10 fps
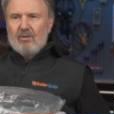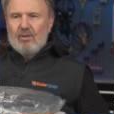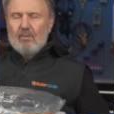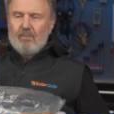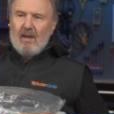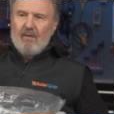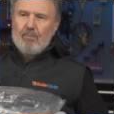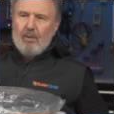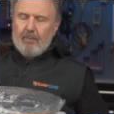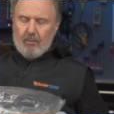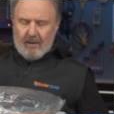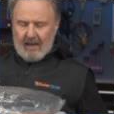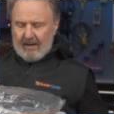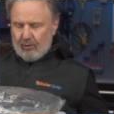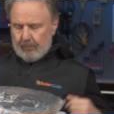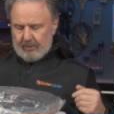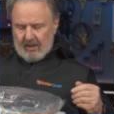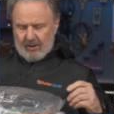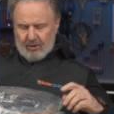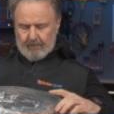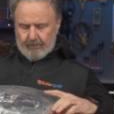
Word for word: to have proper mechanical protection.